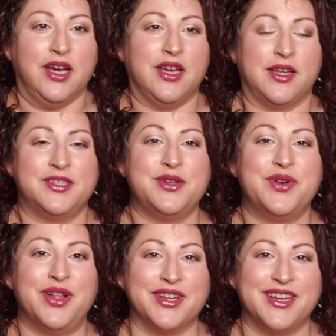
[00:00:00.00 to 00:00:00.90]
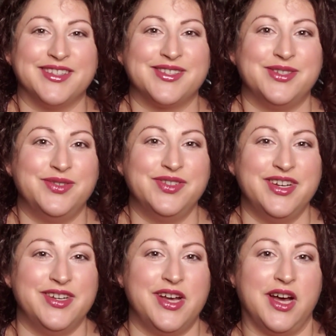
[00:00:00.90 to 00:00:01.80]
I'll see you all again soon
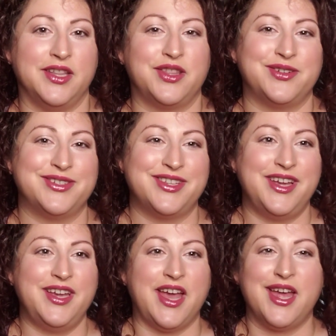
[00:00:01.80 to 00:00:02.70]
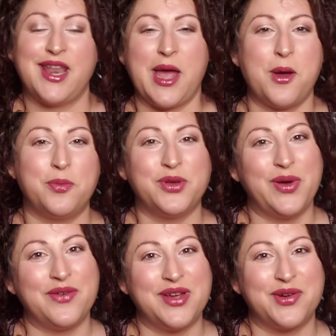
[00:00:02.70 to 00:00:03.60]
on Thursday, and I hope you
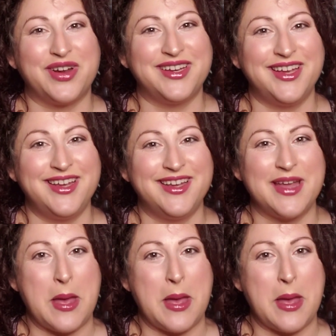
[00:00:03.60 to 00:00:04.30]
have a great day.